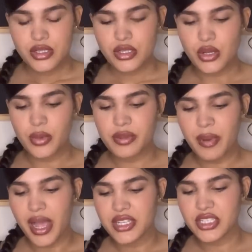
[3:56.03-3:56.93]
So with
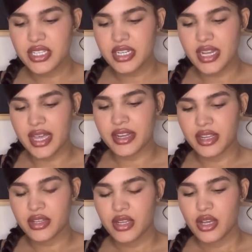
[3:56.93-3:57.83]
Passion
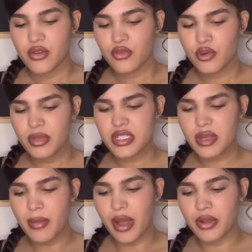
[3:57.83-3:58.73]
Ignited, rumors
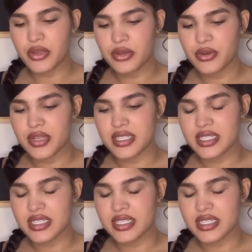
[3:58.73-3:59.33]
about you is